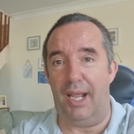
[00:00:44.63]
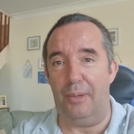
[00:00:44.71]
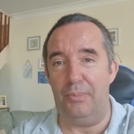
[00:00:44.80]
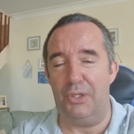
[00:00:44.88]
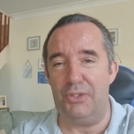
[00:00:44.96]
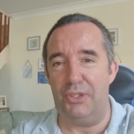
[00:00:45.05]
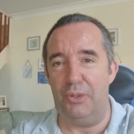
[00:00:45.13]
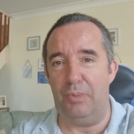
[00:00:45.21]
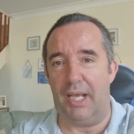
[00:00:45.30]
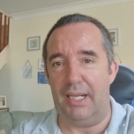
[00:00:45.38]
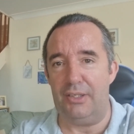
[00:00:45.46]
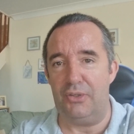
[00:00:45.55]
I'm not too
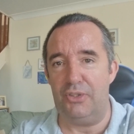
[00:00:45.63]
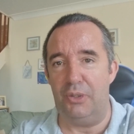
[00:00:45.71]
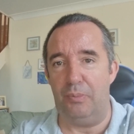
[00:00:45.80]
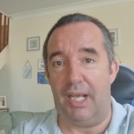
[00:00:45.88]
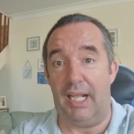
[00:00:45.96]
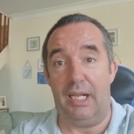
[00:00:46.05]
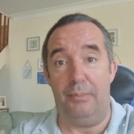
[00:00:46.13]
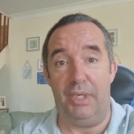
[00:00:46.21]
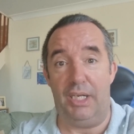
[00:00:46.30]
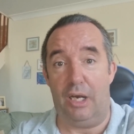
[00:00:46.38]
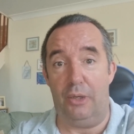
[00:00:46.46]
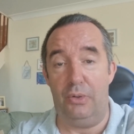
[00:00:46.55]
bad, not too bad. Let me
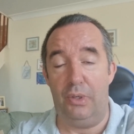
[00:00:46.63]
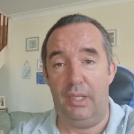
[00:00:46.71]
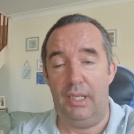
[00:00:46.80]
know